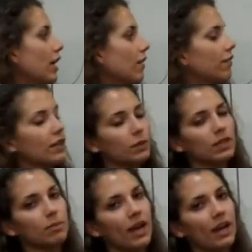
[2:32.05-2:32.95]
If this
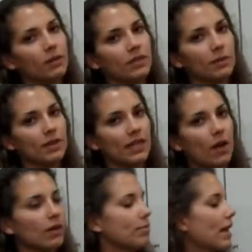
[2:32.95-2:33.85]
was paired with something
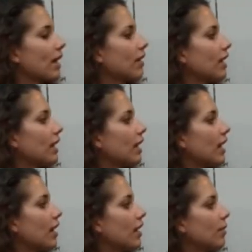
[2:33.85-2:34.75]
that would make the
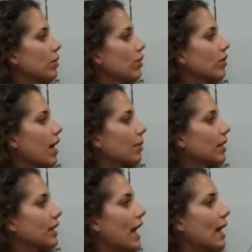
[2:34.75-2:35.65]

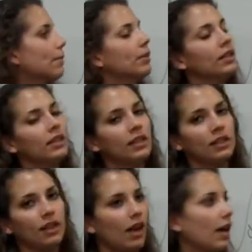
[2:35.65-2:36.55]
immunoglobulin M,
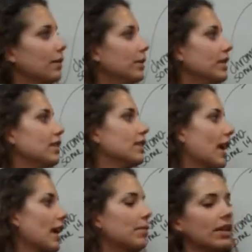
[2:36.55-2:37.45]
this is
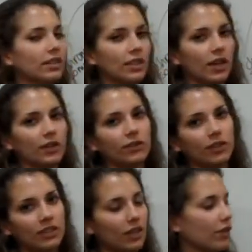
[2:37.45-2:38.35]
gamma, so
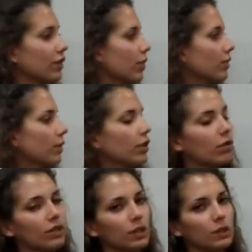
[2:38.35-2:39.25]
etc. You
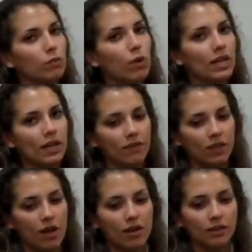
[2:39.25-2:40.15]
only use one of
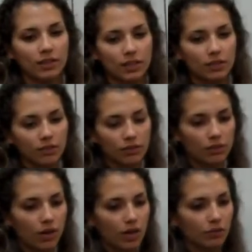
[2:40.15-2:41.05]
the constant
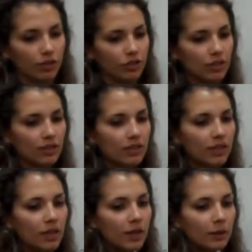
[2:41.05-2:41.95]
regions.
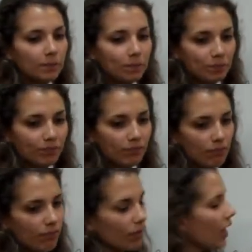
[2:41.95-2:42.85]

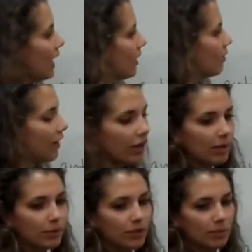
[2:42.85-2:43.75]
And the
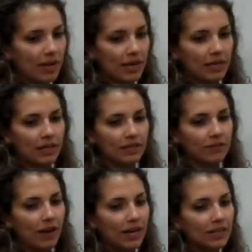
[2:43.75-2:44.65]
variable domain is
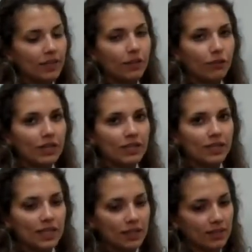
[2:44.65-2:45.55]
divided into 3
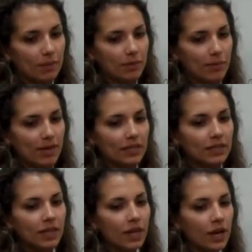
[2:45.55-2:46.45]
distinct subdomains.